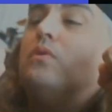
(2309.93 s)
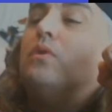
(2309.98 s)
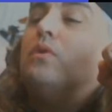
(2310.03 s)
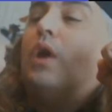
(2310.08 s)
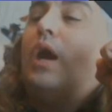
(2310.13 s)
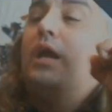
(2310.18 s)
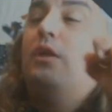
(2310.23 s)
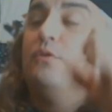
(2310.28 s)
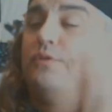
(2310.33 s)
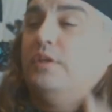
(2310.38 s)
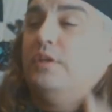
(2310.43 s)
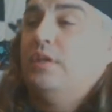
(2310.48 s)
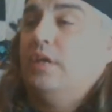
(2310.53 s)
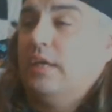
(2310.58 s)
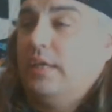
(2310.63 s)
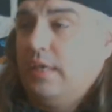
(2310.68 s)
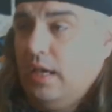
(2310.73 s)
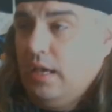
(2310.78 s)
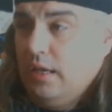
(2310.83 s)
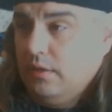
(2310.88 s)
I don't think I
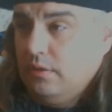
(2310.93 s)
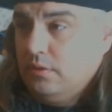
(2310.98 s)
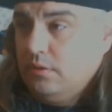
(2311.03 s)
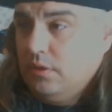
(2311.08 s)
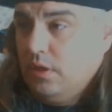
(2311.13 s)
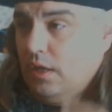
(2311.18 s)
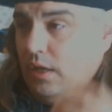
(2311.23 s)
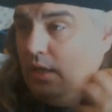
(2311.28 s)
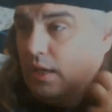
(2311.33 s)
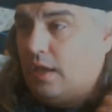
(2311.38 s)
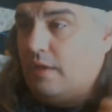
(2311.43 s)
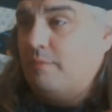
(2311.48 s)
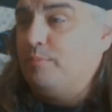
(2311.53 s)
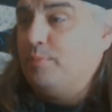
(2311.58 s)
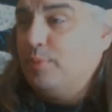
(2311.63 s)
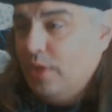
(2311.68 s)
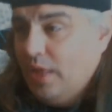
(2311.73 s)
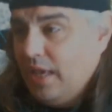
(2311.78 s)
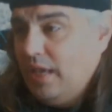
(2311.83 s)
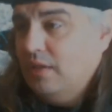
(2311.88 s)
can. I have
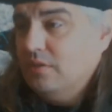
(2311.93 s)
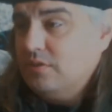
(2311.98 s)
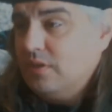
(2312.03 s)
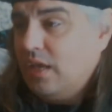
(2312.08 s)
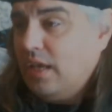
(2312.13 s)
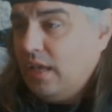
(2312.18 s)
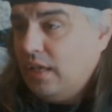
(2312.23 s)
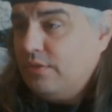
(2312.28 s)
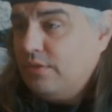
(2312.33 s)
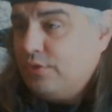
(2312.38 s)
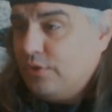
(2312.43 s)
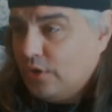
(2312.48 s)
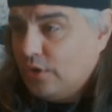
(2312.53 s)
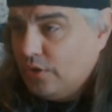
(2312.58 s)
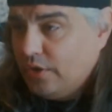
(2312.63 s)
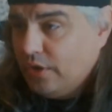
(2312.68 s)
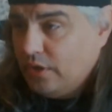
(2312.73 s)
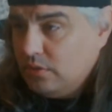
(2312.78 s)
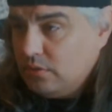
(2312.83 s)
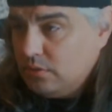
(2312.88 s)
plans at
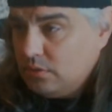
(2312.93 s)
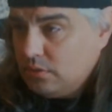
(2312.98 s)
8:30.